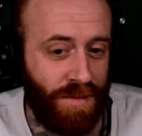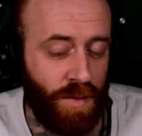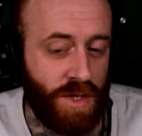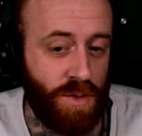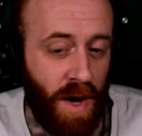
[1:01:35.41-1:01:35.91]

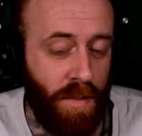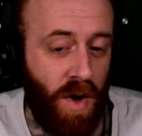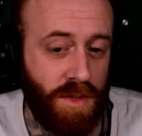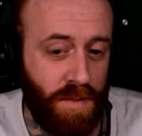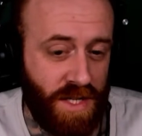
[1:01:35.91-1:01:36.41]
which is why
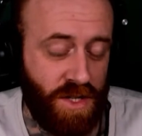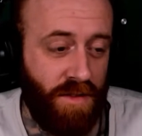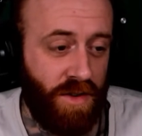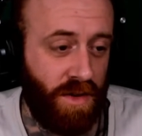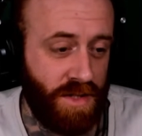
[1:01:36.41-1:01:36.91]
Paul's pissed
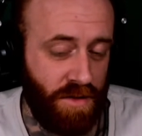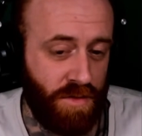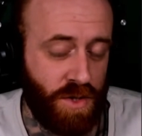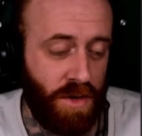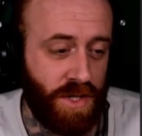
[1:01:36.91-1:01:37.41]
off at all these
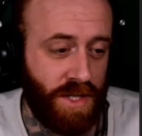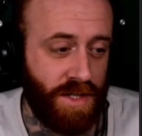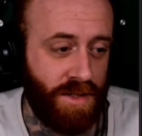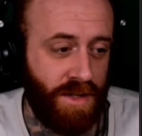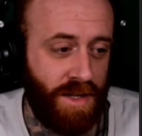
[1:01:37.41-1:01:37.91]
different churches.